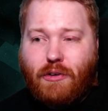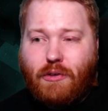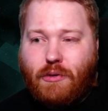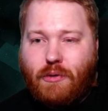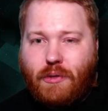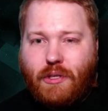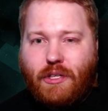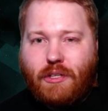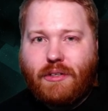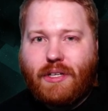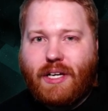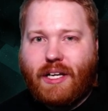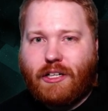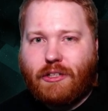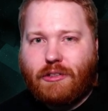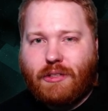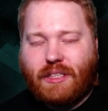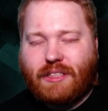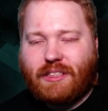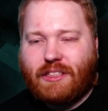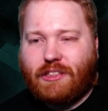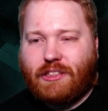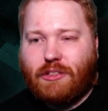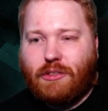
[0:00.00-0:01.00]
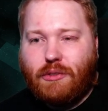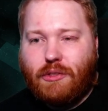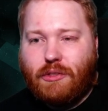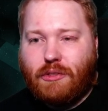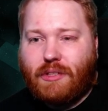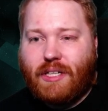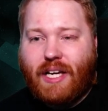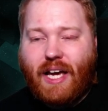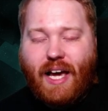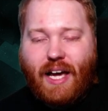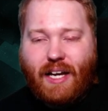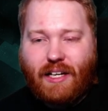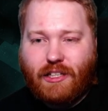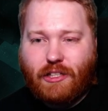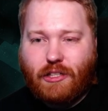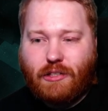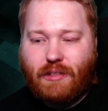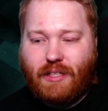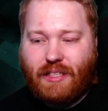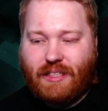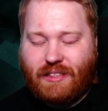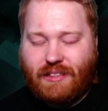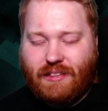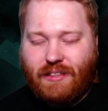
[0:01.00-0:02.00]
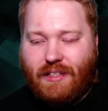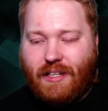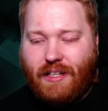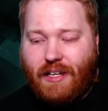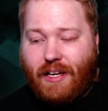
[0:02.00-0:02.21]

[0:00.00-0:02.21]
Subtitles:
who you can trust and who you can't trust.